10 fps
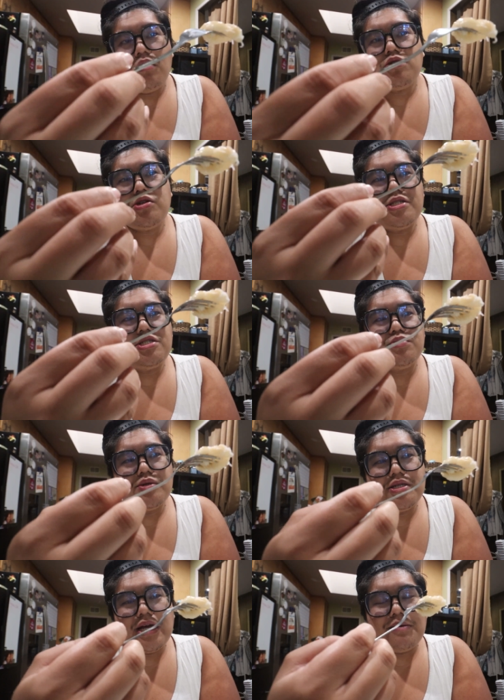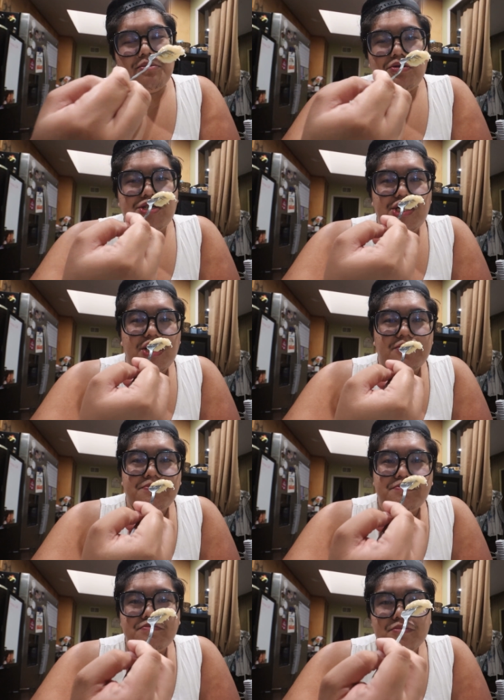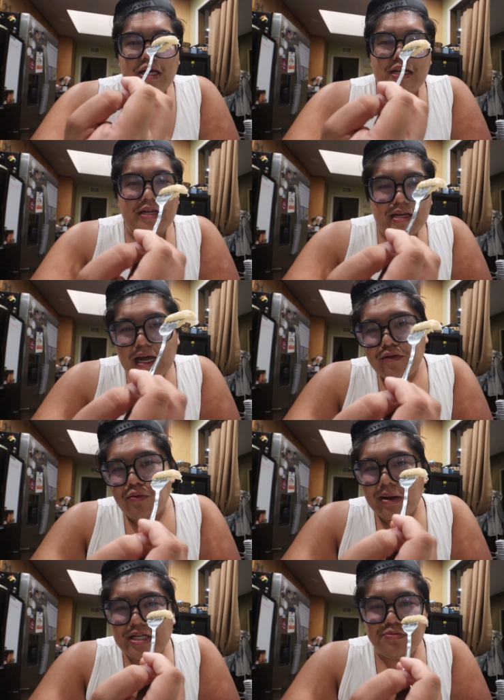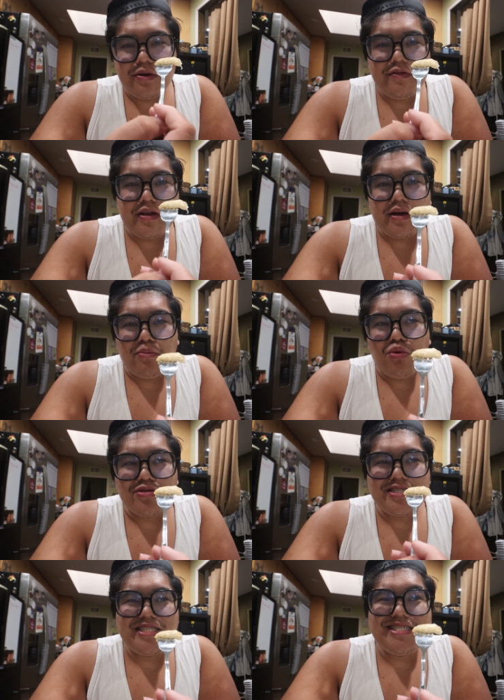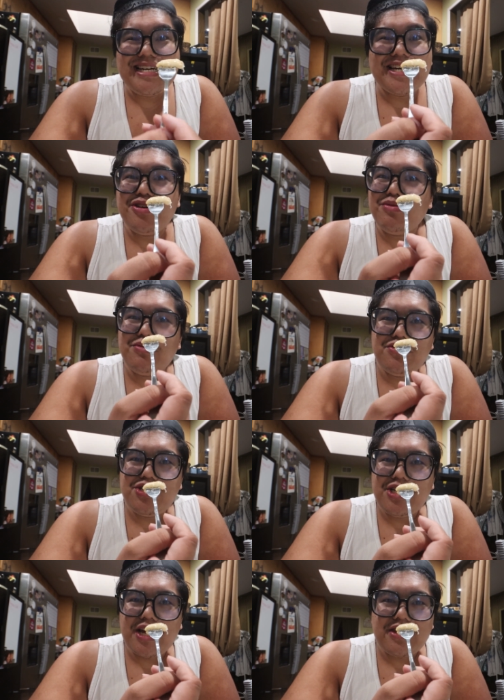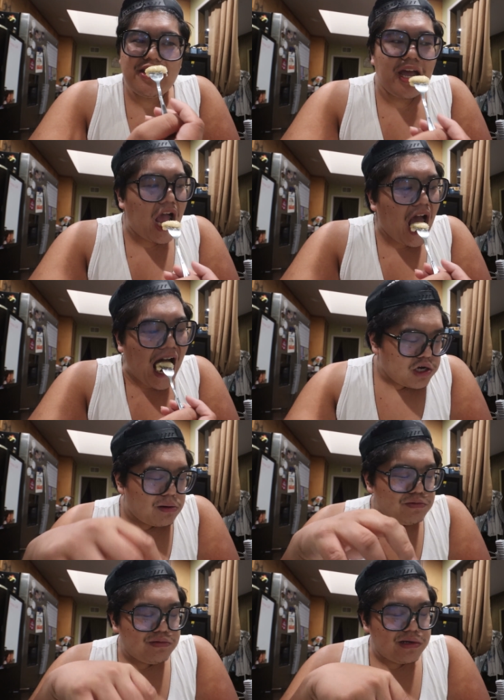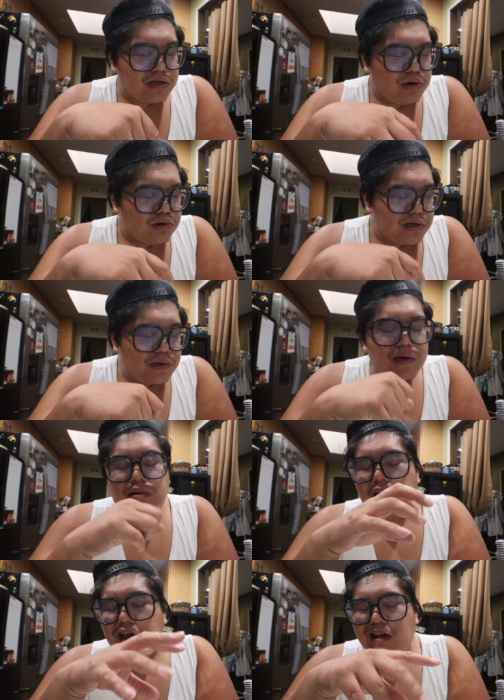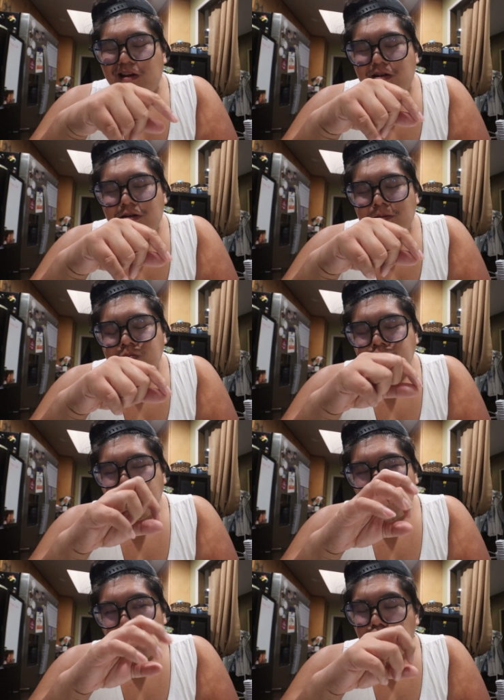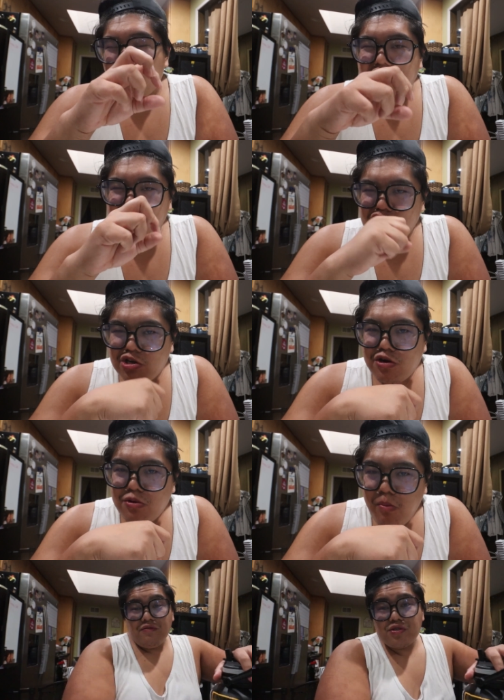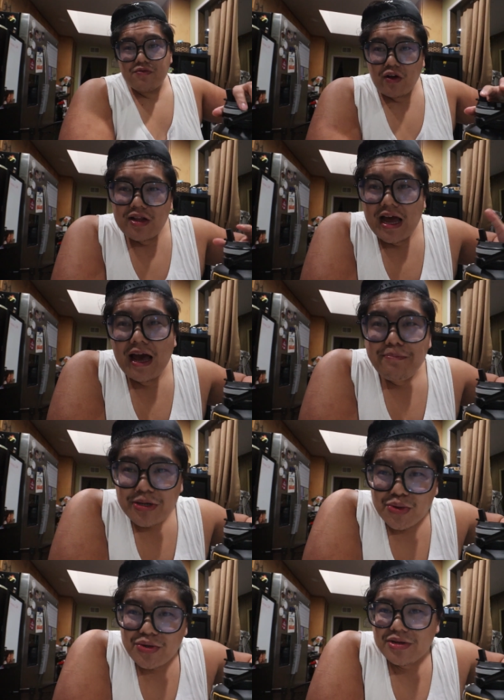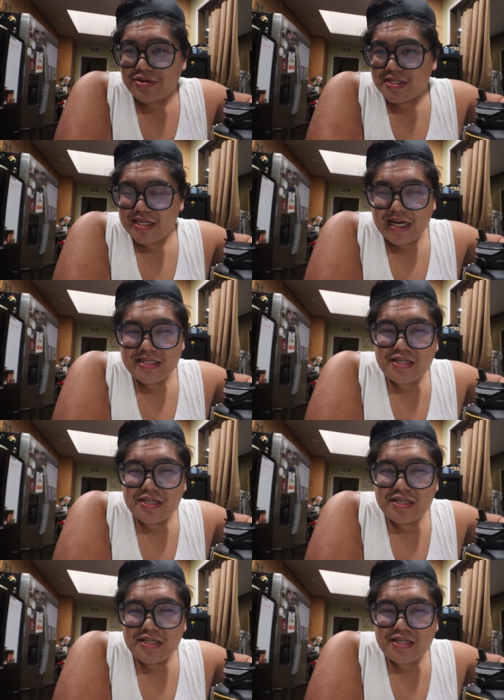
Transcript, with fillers: Also, I just really like mochi, and it kind of reminds me of it. A more stickier mochi, I think. Topped with coconut and brown sugar. First of all, Happy New Year's, guys.